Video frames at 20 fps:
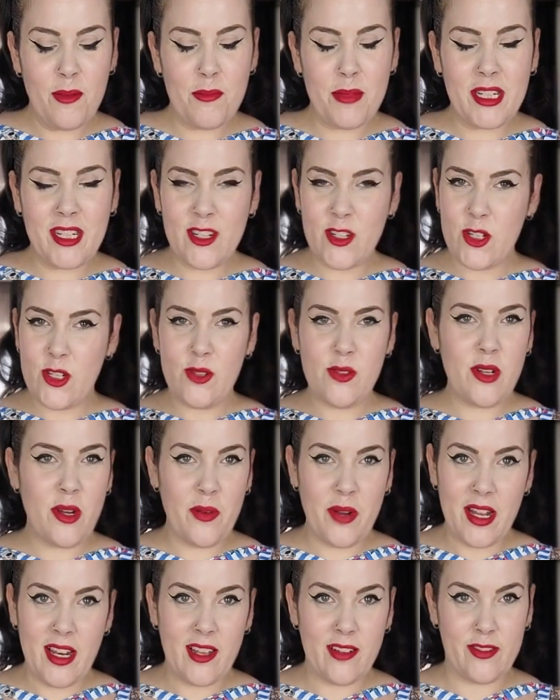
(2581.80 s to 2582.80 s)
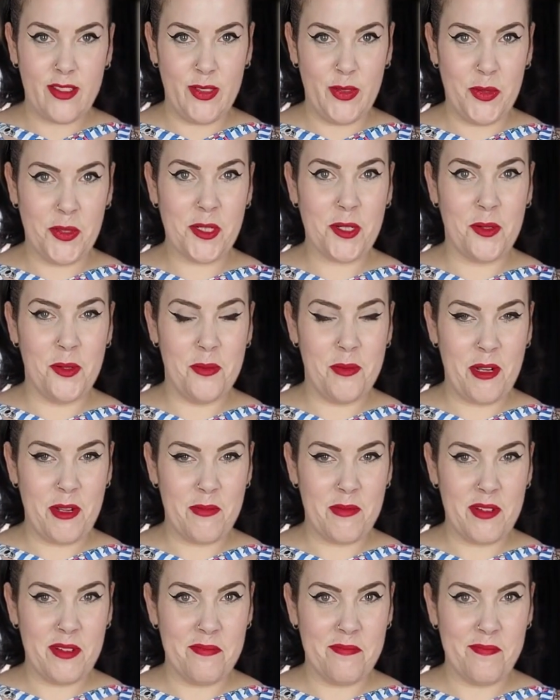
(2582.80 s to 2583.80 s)
because you know I love a nautical
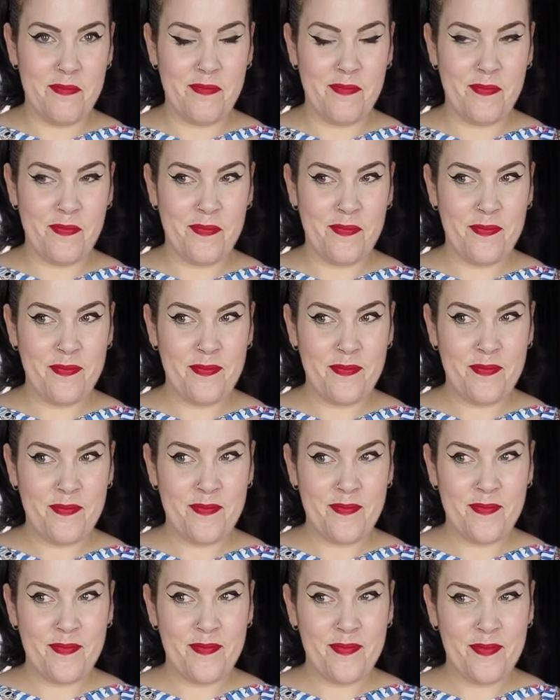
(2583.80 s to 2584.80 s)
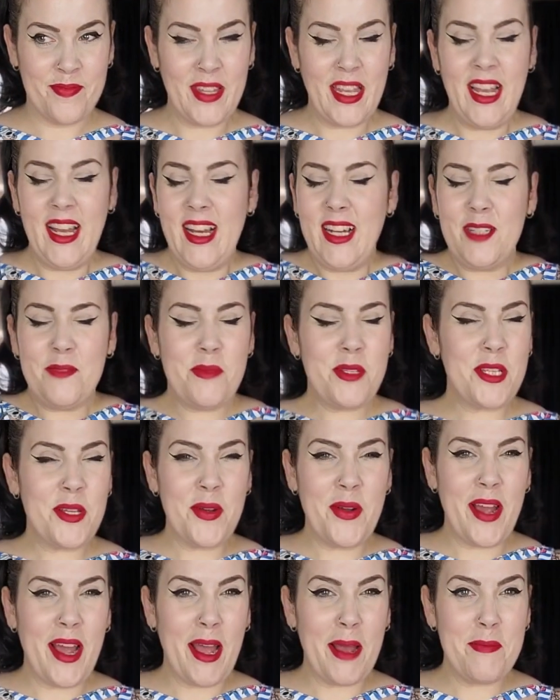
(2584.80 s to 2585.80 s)
moment. I'm so
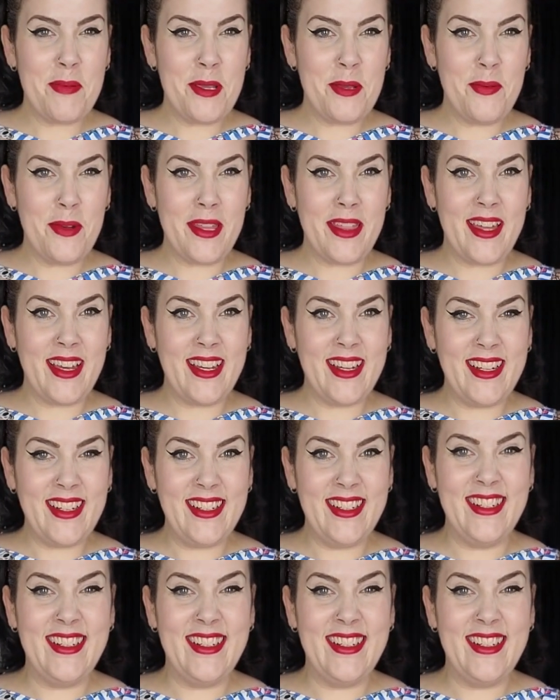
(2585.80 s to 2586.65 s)
happy with it.